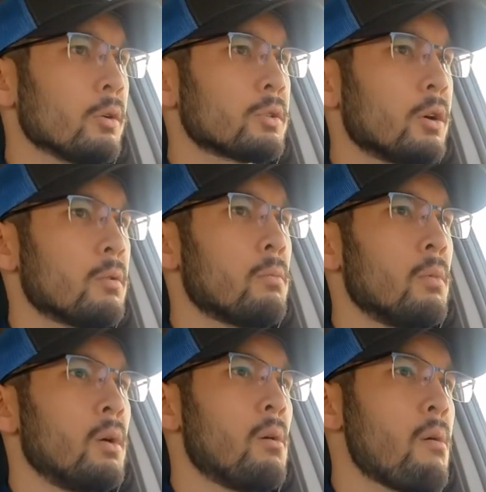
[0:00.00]
So
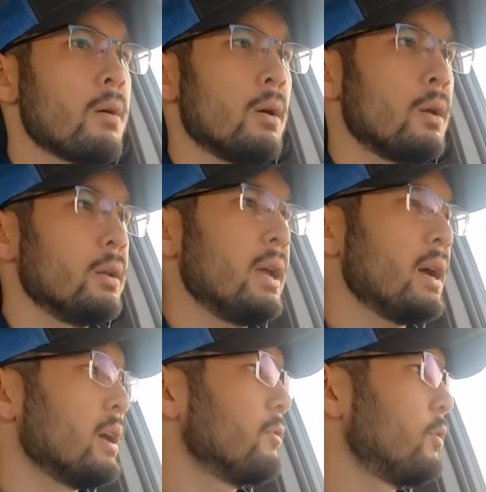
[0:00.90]

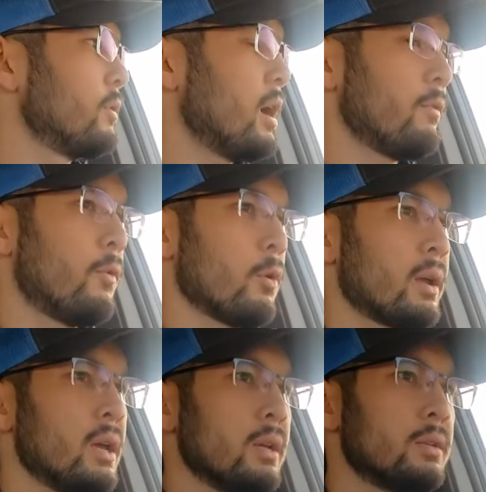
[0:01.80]
if you've got 4
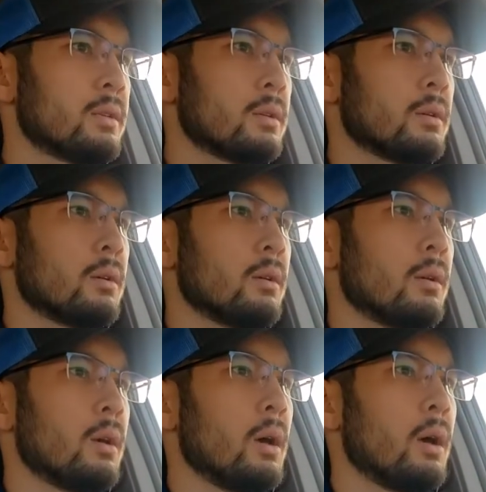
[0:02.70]
kids,
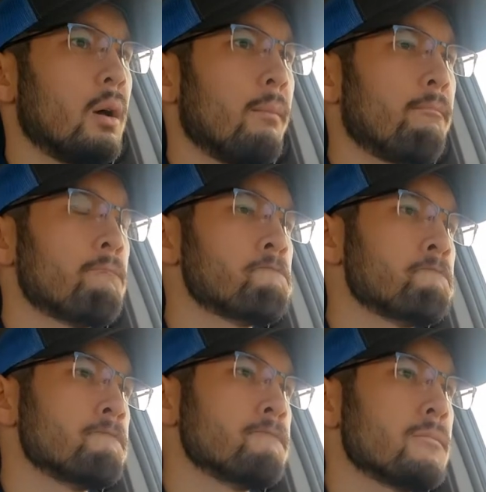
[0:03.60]

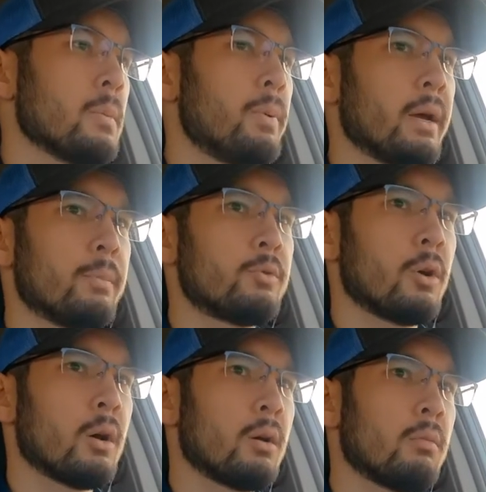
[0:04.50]
a pickup
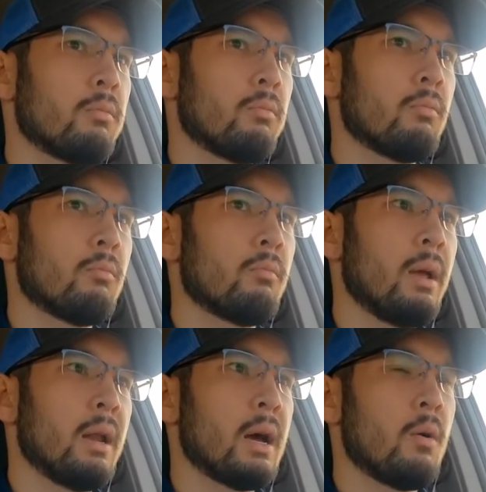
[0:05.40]
truck
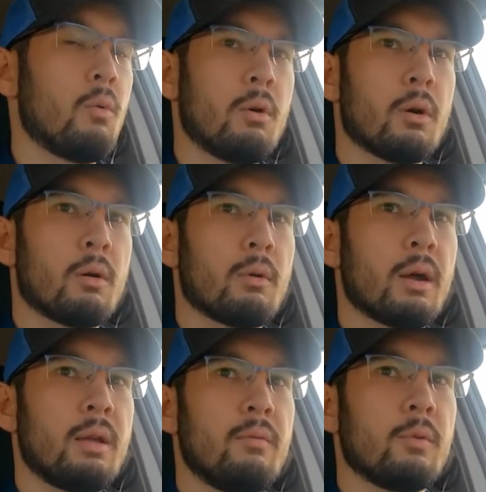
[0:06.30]
may not work,
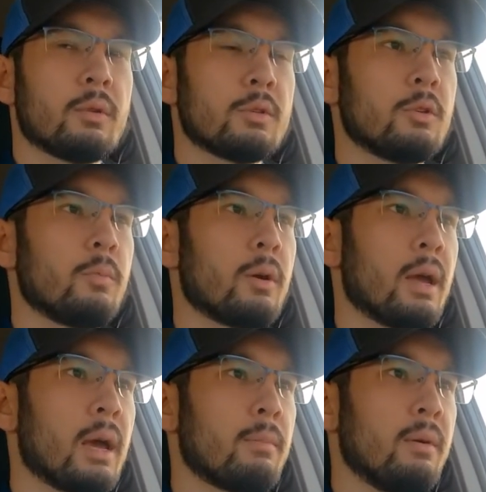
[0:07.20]
right? Even with the super
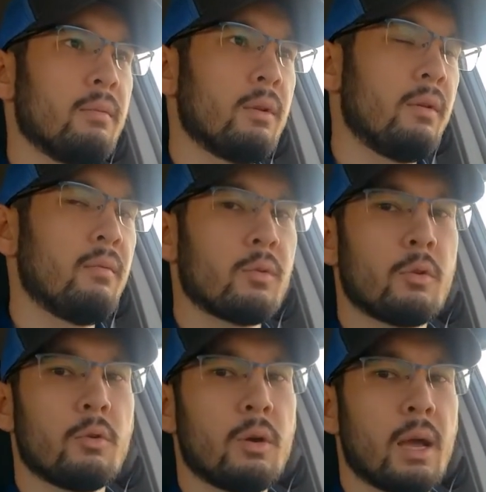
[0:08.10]
cab, even with
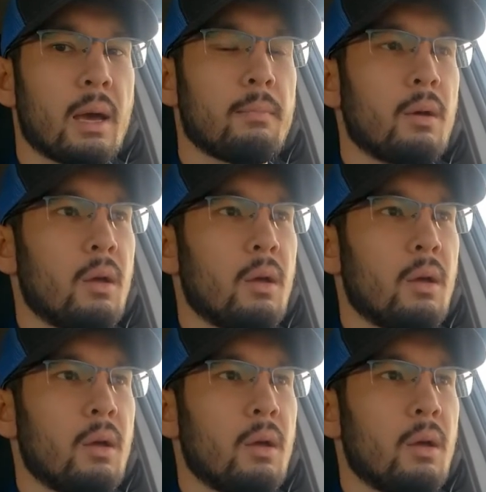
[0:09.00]
the crew cab.